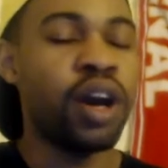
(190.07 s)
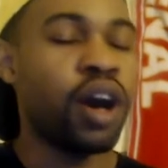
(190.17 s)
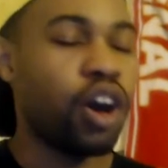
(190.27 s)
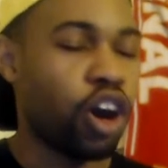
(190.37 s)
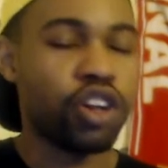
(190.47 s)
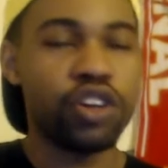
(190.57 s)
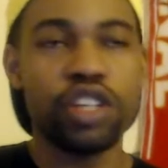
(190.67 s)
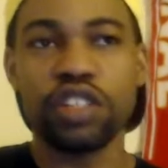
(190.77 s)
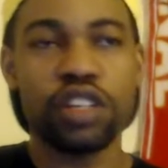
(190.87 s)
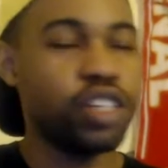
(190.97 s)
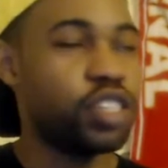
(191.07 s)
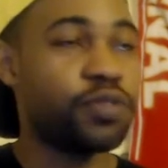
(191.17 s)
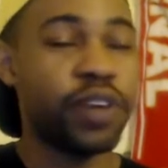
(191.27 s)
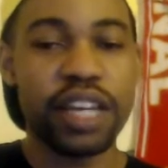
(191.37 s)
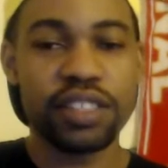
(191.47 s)
Arnold he's
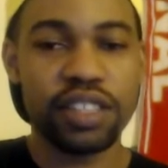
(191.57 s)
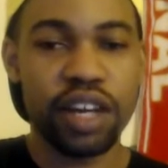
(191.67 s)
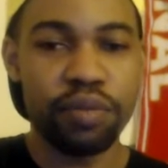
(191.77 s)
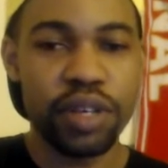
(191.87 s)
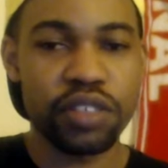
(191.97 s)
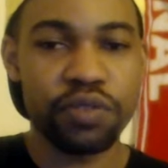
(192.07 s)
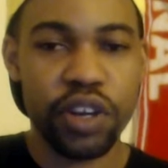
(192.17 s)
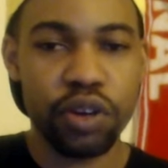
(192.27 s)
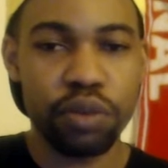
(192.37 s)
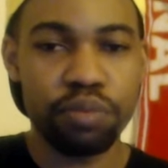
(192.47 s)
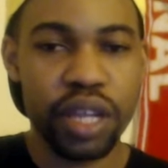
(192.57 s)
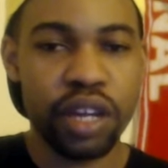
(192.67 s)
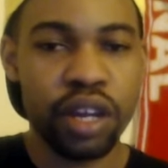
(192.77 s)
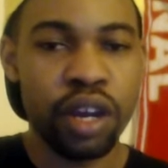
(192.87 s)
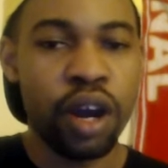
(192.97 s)
fast as hell, man. He's a very good
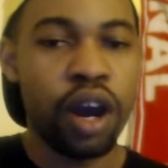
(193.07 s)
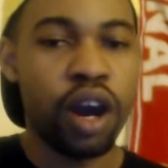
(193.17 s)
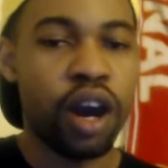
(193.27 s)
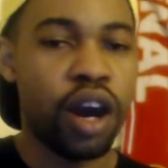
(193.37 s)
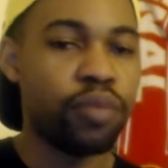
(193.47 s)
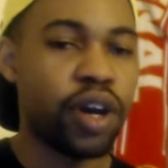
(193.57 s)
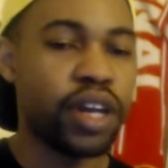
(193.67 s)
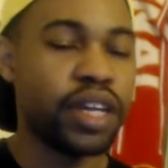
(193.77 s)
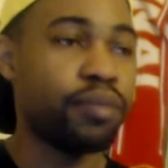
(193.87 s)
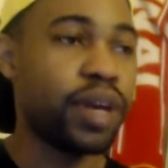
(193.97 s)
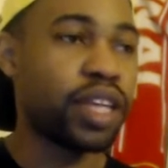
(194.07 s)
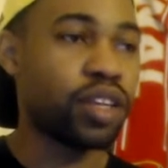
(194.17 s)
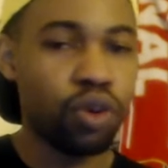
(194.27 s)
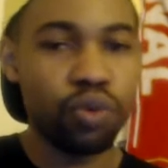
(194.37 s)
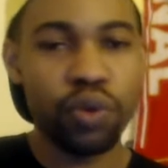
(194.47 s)
player. But yeah, man,
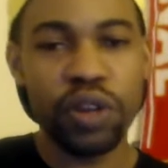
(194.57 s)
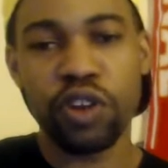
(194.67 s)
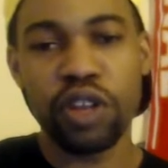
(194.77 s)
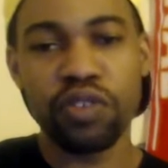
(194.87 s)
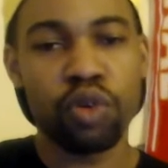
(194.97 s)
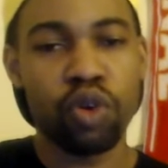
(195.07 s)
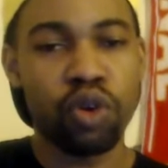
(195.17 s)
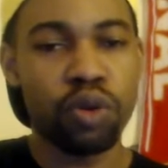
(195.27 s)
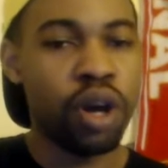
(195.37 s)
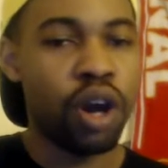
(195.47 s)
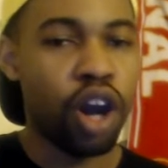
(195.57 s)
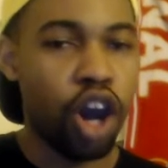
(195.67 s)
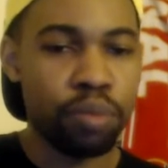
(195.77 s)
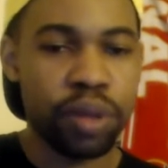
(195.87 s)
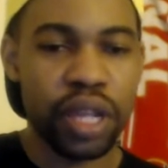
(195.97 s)
good win for Liverpool.
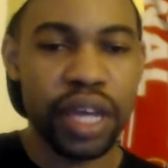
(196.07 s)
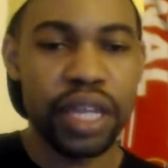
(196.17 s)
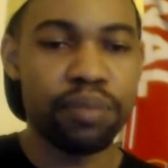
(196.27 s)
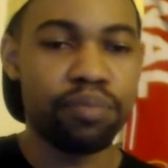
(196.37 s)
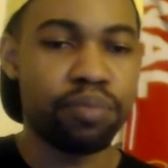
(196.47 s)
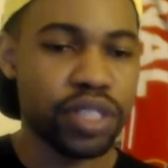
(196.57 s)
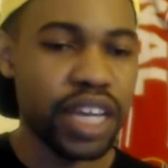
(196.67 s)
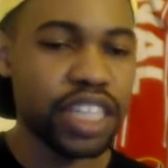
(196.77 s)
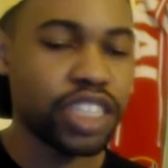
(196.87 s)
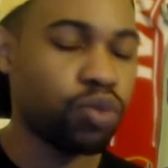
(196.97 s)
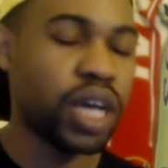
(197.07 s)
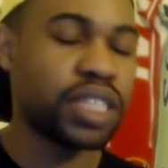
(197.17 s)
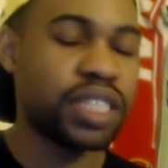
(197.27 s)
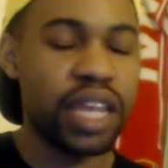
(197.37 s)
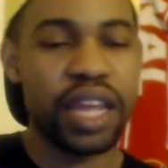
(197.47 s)
All playing and possession
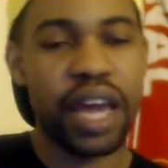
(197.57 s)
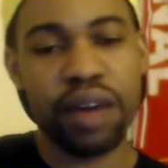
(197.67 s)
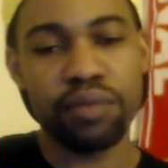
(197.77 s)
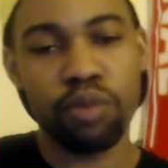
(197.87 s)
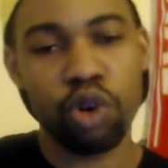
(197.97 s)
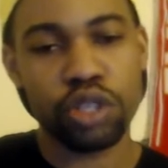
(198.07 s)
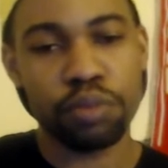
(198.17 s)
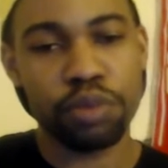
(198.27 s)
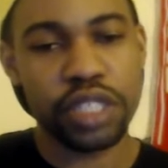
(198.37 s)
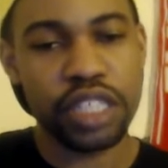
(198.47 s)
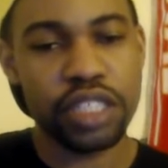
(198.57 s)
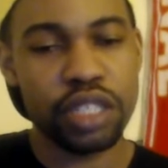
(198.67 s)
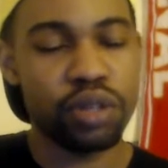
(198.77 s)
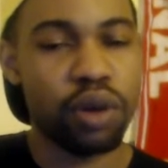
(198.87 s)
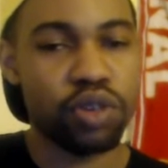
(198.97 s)
wise, they did not have most of the possession.
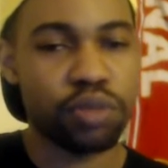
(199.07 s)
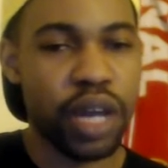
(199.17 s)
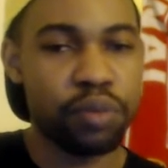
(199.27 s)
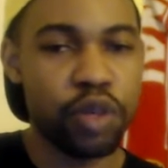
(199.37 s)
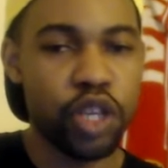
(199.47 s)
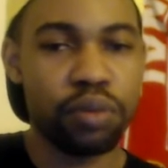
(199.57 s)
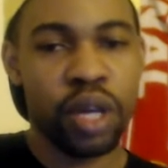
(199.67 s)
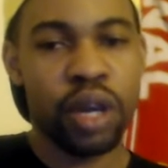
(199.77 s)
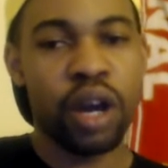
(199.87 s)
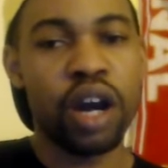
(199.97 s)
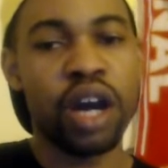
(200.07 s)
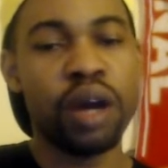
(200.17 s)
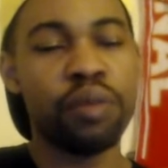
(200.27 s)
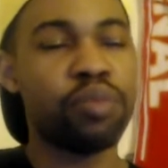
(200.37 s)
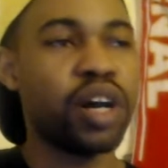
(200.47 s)
No, that was Bayern Munich.
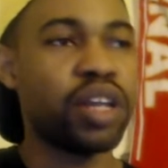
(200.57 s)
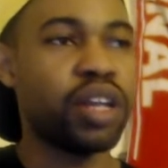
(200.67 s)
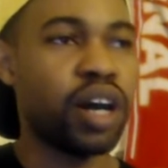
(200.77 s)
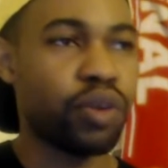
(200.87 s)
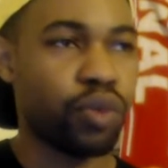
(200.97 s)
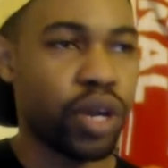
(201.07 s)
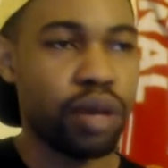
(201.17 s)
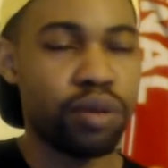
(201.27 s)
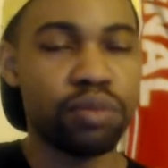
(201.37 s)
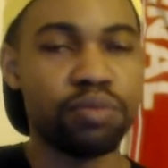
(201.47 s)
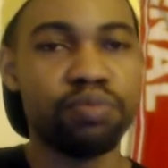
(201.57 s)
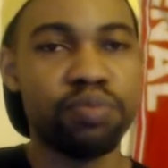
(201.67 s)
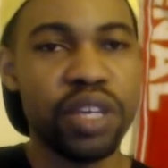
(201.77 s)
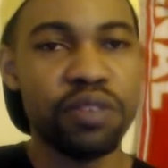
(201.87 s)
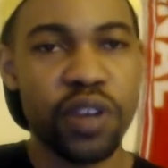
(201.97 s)
But they were able to
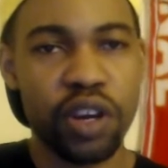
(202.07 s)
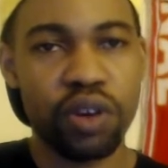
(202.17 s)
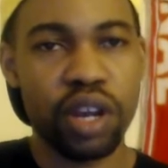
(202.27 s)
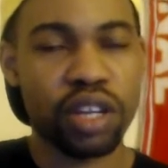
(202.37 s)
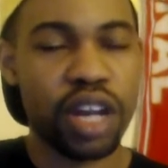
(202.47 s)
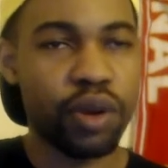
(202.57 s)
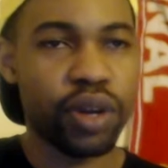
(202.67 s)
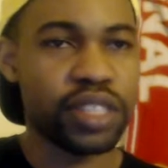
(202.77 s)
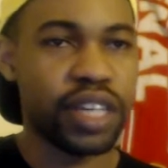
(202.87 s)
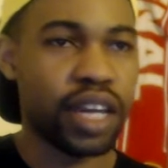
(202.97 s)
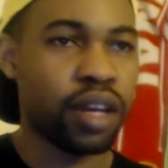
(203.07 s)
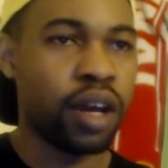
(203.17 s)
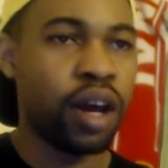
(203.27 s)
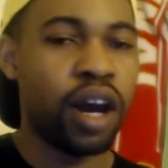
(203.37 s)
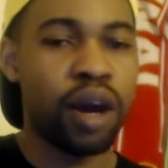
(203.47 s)
be very good on the counter attack.
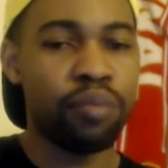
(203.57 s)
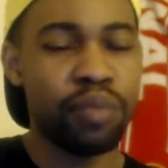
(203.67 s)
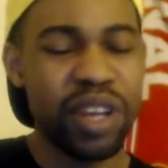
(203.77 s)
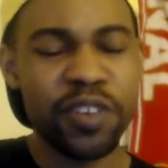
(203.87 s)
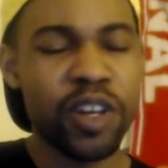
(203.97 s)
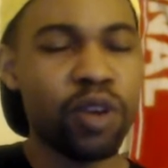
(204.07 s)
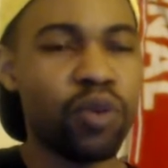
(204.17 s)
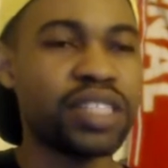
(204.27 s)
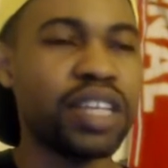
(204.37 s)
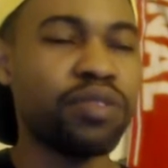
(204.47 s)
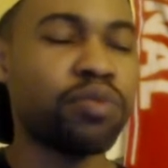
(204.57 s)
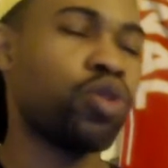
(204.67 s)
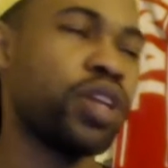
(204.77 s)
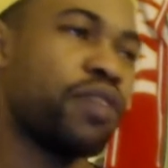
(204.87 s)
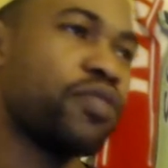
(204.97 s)
Midfield wise,
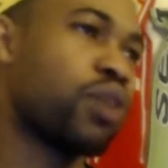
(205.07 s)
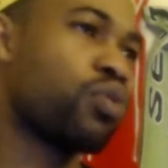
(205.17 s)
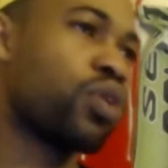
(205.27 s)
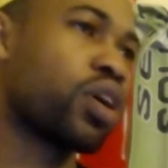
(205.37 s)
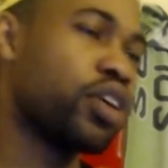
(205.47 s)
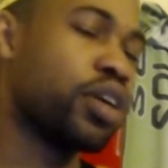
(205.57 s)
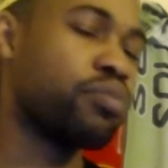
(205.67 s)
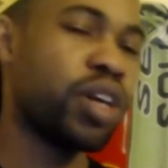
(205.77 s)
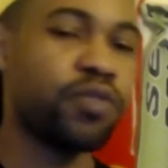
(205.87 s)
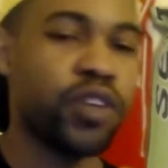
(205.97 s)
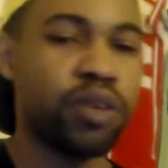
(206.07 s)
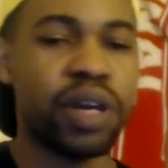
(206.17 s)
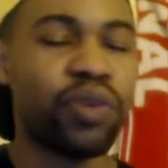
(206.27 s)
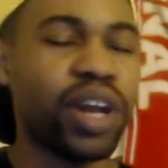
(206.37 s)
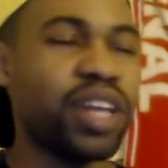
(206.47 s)
Liverpool definitely got to work on your midfield,
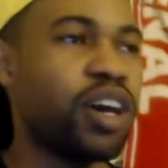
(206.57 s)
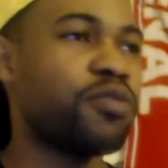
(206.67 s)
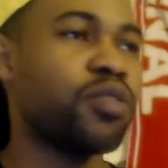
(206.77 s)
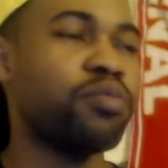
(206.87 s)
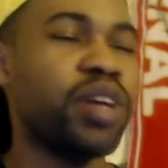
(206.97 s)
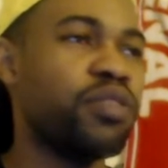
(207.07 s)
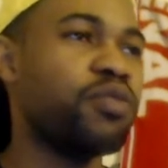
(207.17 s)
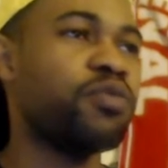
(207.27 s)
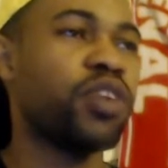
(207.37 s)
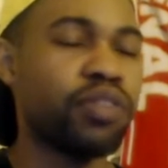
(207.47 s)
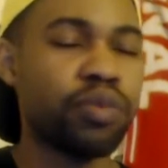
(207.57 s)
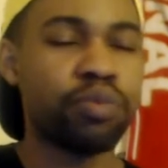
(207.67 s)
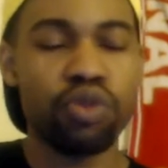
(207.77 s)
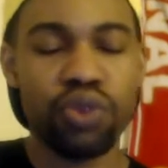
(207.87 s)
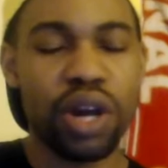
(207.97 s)
man. Right now, for
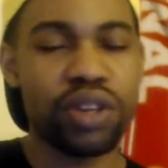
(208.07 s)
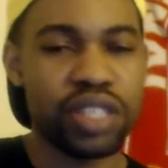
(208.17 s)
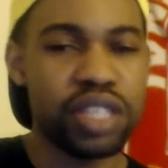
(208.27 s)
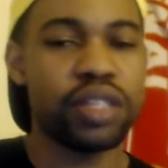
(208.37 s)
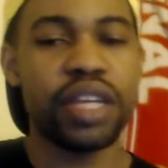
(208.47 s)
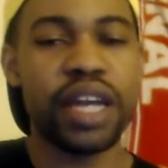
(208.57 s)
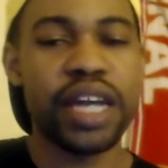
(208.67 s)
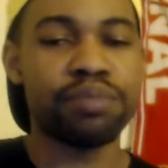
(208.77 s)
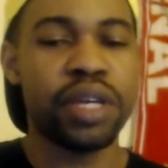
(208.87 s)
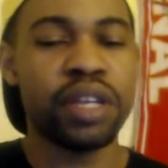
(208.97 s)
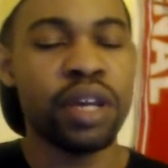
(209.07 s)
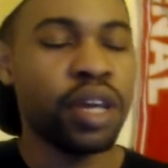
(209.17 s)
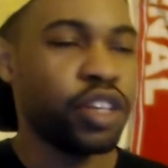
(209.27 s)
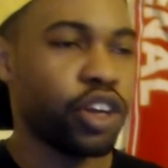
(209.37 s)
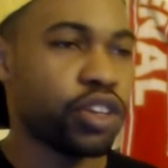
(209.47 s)
Liverpool throughout the season, it has been
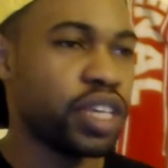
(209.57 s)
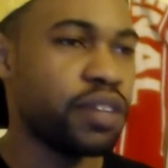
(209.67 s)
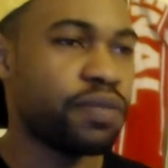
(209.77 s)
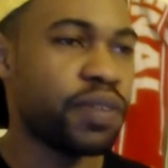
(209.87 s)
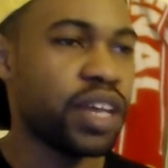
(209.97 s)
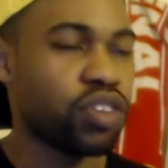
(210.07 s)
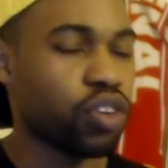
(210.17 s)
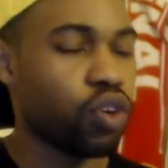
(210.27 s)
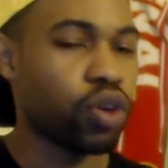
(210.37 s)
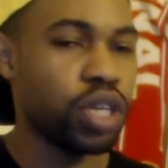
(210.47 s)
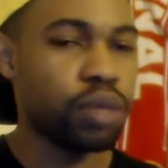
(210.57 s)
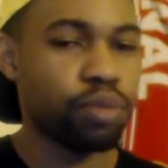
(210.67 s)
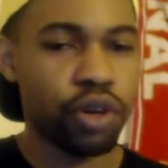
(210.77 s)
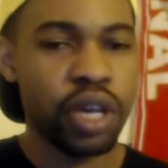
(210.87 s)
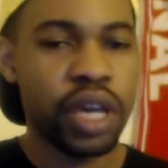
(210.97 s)
your defense,
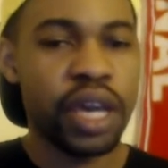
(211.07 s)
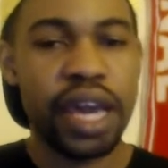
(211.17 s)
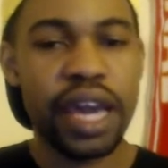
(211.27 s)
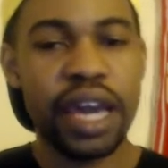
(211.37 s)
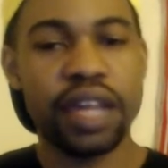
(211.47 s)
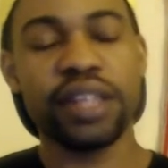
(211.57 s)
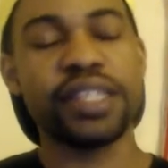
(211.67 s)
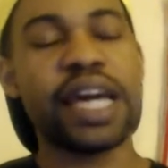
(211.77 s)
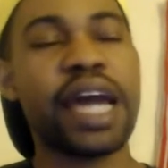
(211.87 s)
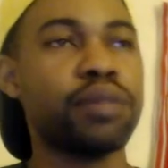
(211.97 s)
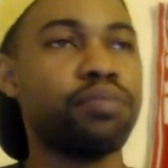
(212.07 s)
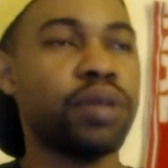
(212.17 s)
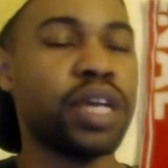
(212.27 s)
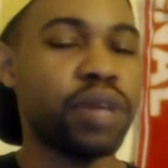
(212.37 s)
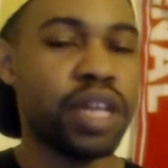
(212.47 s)
goalkeeper, and attacking
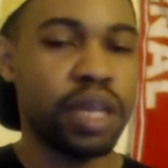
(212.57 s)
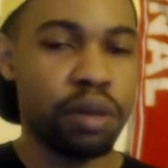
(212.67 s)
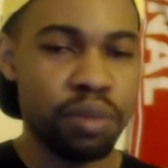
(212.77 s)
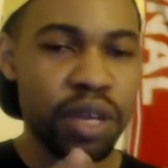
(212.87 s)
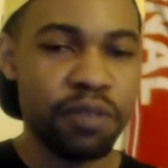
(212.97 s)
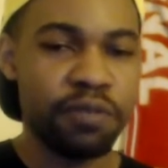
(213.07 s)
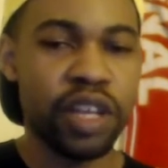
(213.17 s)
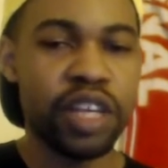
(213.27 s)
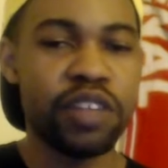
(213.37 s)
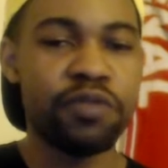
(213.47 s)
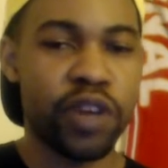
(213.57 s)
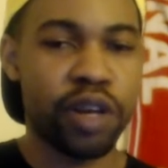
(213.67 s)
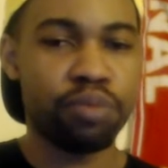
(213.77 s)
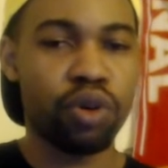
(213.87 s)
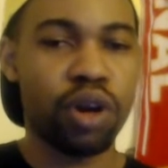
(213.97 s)
players, man. Their midfield is
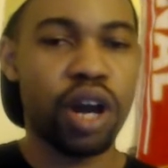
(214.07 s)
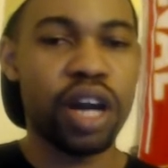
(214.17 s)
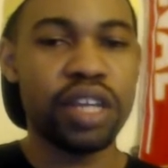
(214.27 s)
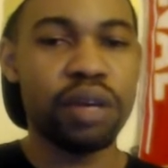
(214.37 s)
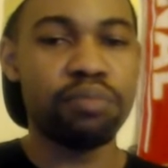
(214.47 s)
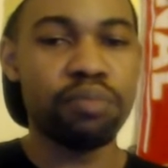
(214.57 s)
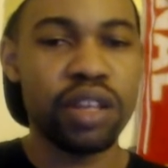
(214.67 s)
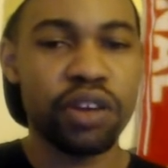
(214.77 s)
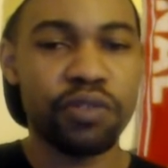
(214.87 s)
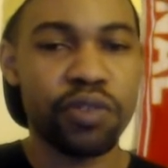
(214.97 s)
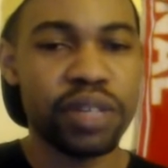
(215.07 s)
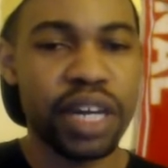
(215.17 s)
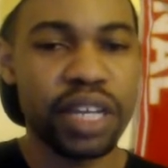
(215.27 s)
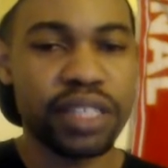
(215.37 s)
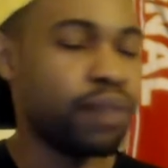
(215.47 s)
very poor, other than Milner from
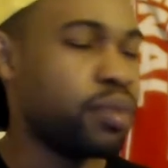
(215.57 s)
time to time.